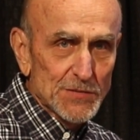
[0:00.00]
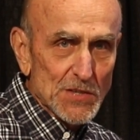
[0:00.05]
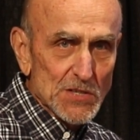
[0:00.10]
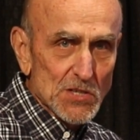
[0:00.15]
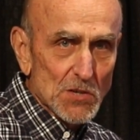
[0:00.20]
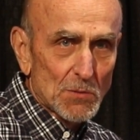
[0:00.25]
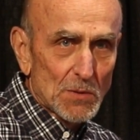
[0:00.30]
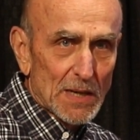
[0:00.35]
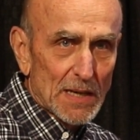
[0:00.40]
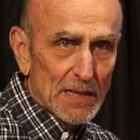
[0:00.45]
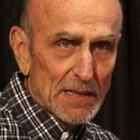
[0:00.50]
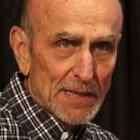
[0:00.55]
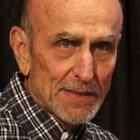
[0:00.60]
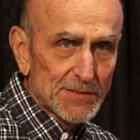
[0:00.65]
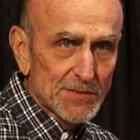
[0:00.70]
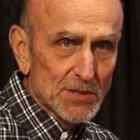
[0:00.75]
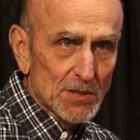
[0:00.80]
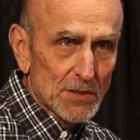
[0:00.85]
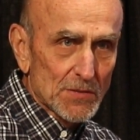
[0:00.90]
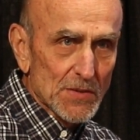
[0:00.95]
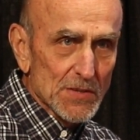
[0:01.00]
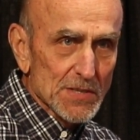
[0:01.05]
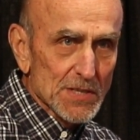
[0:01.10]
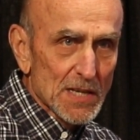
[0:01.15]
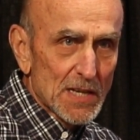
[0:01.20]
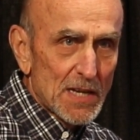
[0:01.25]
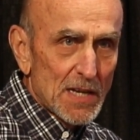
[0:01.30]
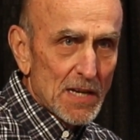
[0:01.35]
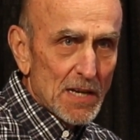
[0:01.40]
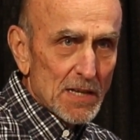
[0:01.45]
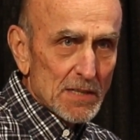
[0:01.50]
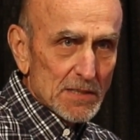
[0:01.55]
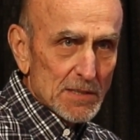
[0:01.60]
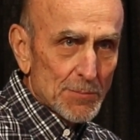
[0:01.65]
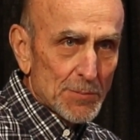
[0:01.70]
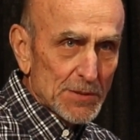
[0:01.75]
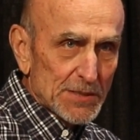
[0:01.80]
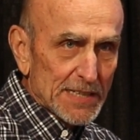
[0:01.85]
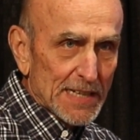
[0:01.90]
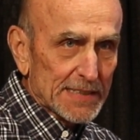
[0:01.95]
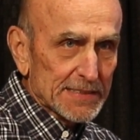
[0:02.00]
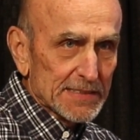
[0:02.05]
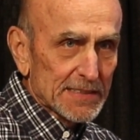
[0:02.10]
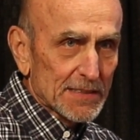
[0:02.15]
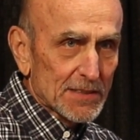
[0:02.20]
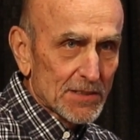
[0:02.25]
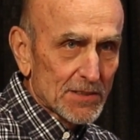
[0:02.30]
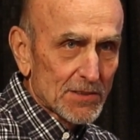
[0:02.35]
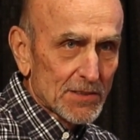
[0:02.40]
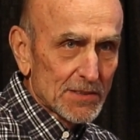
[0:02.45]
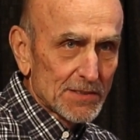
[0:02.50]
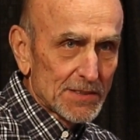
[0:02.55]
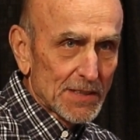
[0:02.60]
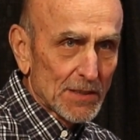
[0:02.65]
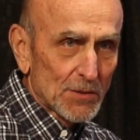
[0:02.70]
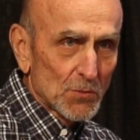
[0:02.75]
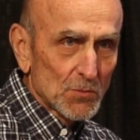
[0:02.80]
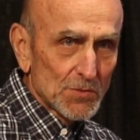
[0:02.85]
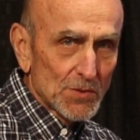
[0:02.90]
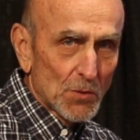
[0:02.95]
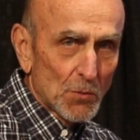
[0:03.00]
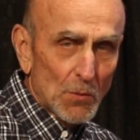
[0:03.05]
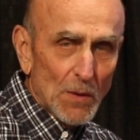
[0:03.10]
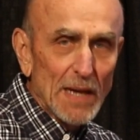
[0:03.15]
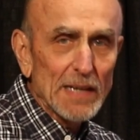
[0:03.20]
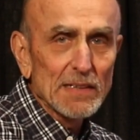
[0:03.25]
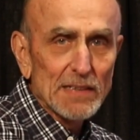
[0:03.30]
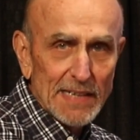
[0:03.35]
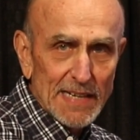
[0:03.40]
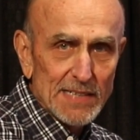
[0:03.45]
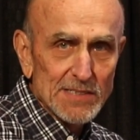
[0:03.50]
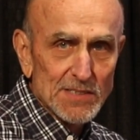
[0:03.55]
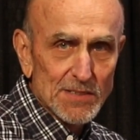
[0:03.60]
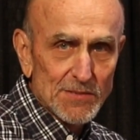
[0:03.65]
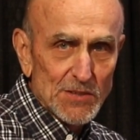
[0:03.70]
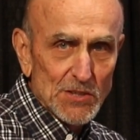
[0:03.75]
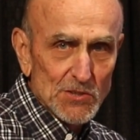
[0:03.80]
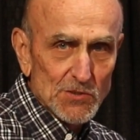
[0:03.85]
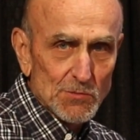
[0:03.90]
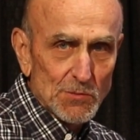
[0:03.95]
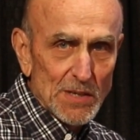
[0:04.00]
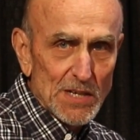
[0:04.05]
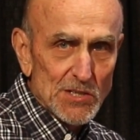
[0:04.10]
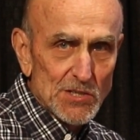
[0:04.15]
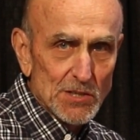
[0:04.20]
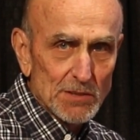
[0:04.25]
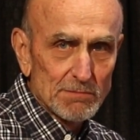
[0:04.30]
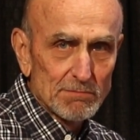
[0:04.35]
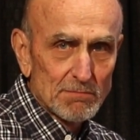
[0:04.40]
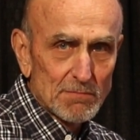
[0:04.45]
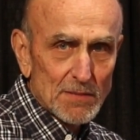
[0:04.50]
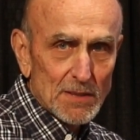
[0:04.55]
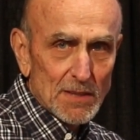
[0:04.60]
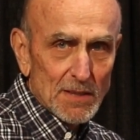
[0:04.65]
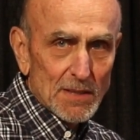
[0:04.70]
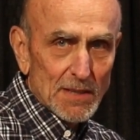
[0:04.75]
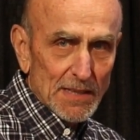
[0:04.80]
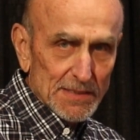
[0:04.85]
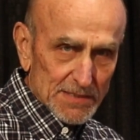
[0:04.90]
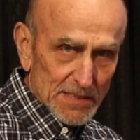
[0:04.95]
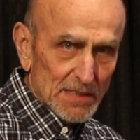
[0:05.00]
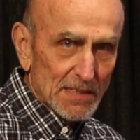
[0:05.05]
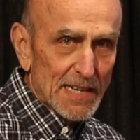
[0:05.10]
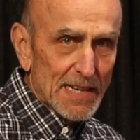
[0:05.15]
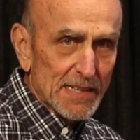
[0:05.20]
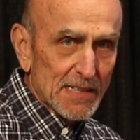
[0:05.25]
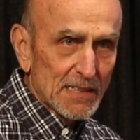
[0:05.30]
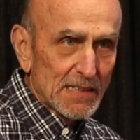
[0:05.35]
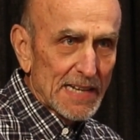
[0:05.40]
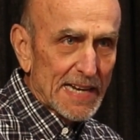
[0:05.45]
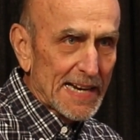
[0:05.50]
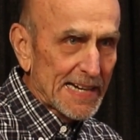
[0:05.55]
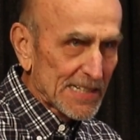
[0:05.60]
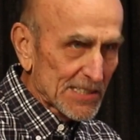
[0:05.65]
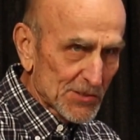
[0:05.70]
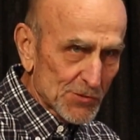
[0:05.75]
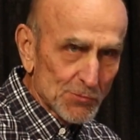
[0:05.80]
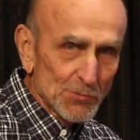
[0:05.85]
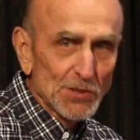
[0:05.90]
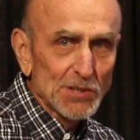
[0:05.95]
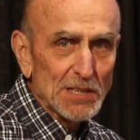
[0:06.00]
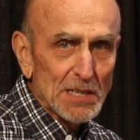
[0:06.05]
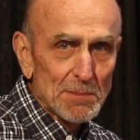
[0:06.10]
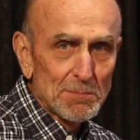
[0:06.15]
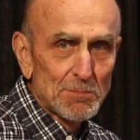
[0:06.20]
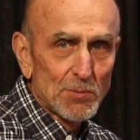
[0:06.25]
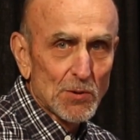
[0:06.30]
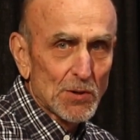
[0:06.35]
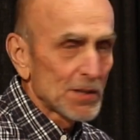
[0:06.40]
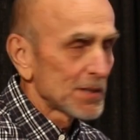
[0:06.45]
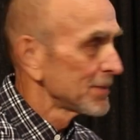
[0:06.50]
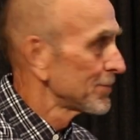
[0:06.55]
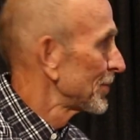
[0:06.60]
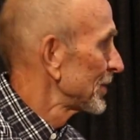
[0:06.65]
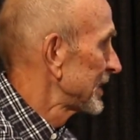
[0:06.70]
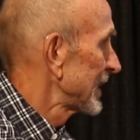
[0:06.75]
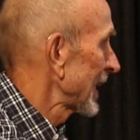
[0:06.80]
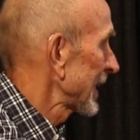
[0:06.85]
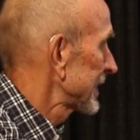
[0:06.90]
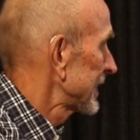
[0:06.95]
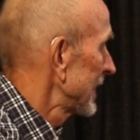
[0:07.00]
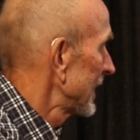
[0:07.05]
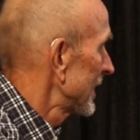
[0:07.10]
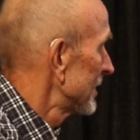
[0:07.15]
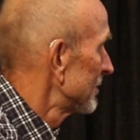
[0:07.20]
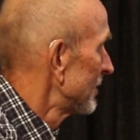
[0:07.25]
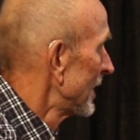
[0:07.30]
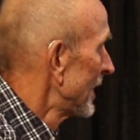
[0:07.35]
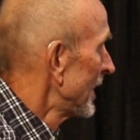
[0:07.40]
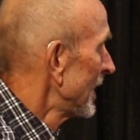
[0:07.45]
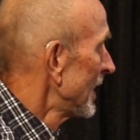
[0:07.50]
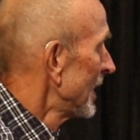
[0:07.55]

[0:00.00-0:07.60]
Fish and Wildlife Service, to protect the wetlands of this region. That's a lot of land. It's really important protecting them.